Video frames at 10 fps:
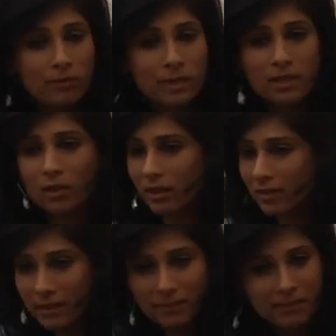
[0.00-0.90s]
movements,
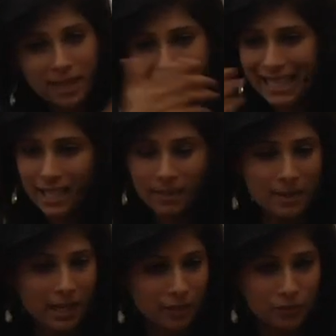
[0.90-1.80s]
or even any
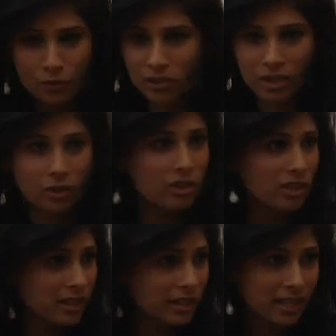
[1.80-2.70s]
other market forces are going
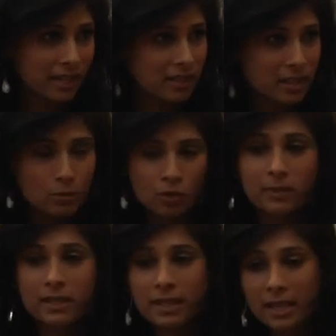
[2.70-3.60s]
to generate currency
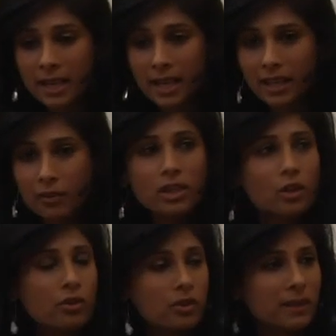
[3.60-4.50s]
movements, there
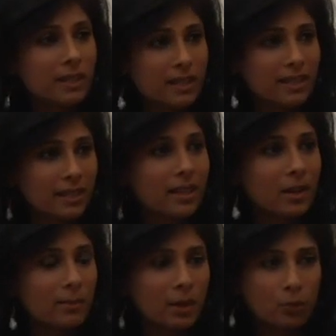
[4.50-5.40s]
is going to be the
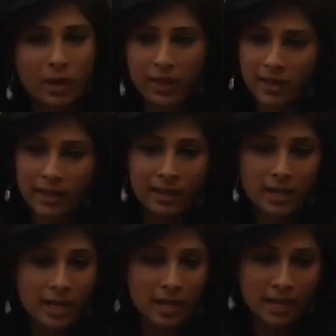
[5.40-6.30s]
concern about whether,
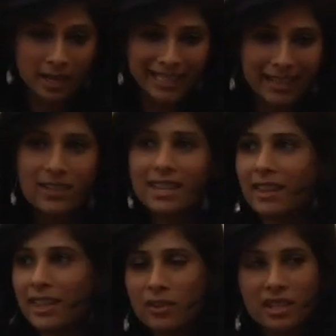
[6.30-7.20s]
given
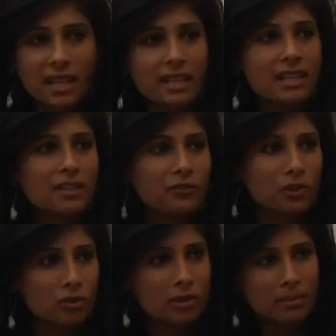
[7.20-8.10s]
that there is
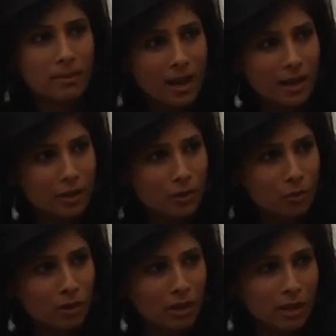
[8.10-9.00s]
insufficient demand in
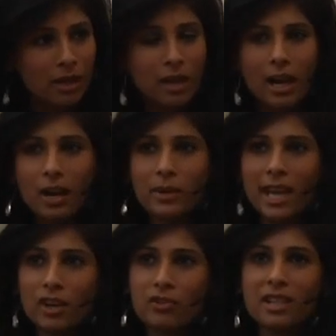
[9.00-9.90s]
the world, are
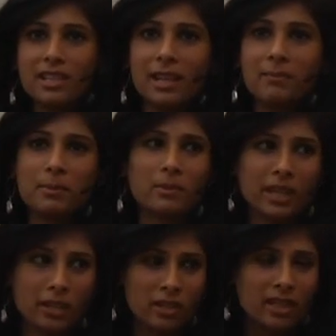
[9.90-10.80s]
we actually seeing people
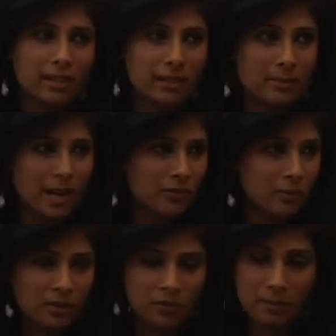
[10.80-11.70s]
trying to steal demand
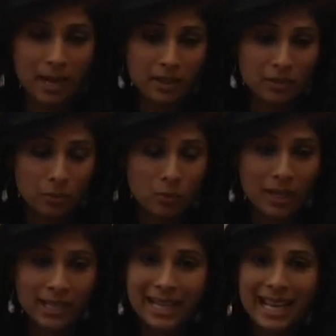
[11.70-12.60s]
from different parts of the
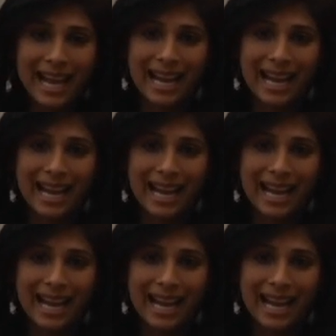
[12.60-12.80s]
world?